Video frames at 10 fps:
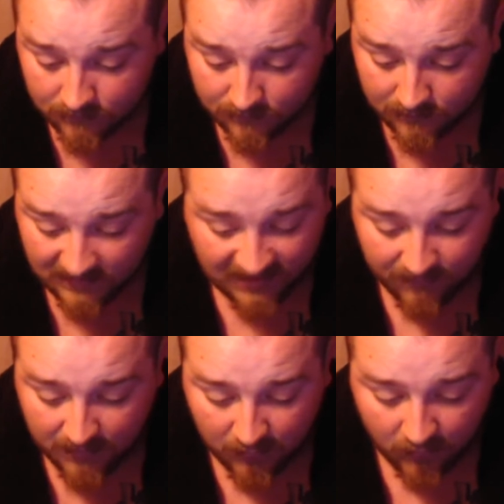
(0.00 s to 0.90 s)

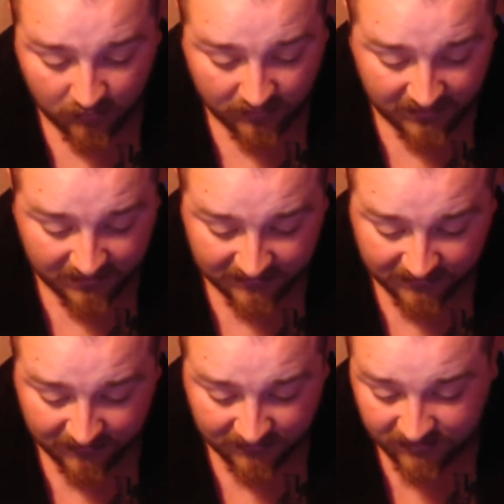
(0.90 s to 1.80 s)
Government warning,
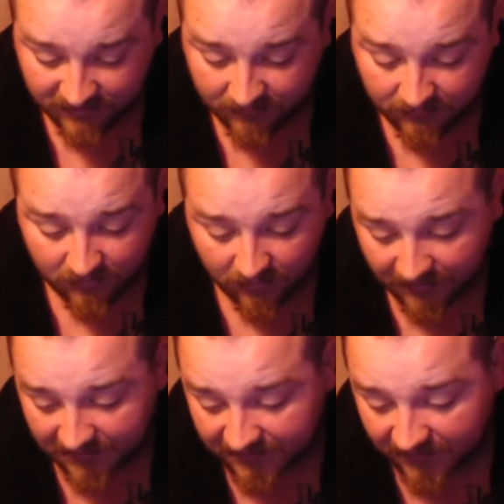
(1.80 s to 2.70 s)
Surgeon General, all
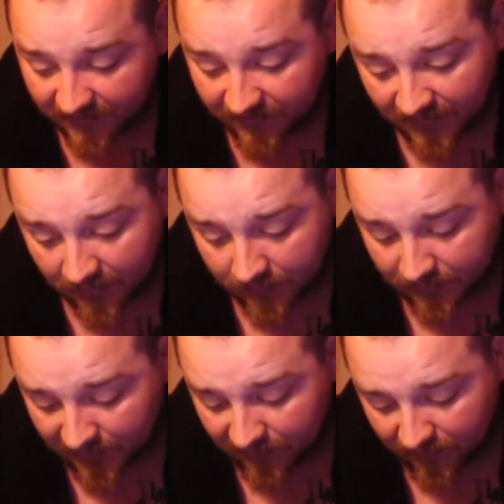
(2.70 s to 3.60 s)
that stuff. No,
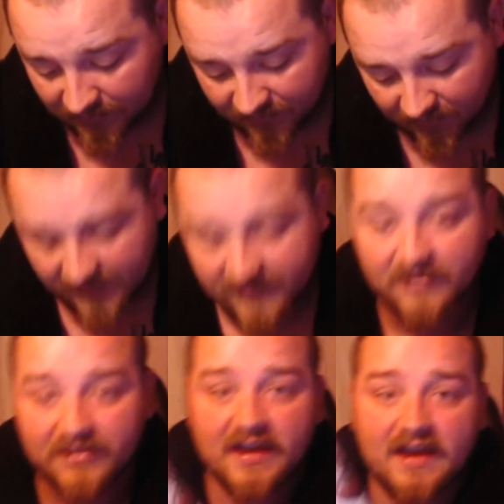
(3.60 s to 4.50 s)
nothing really crazy
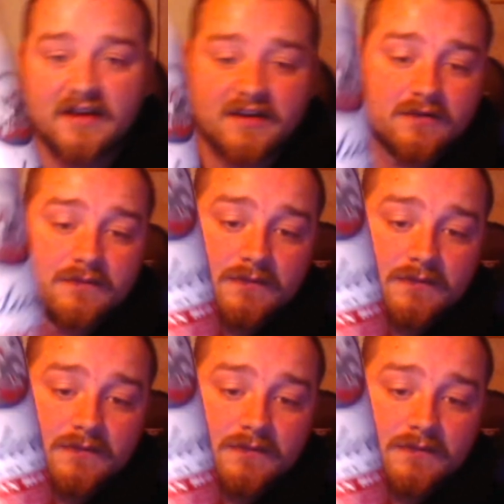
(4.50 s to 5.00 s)
on the can here.